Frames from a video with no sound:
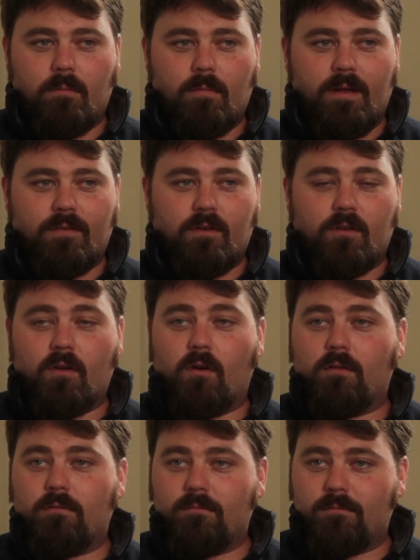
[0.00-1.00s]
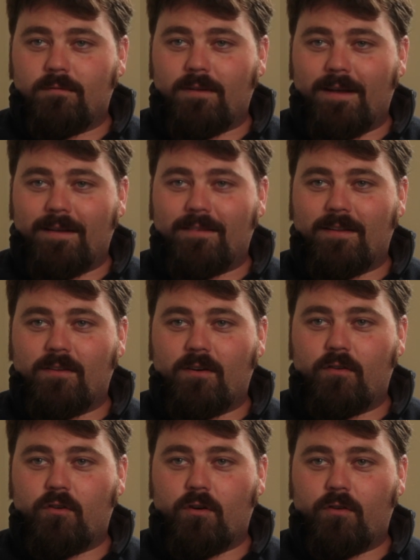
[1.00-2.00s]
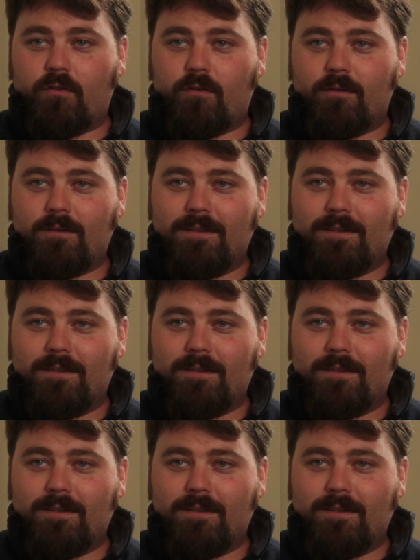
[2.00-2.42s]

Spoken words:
As an adult, I attended a church.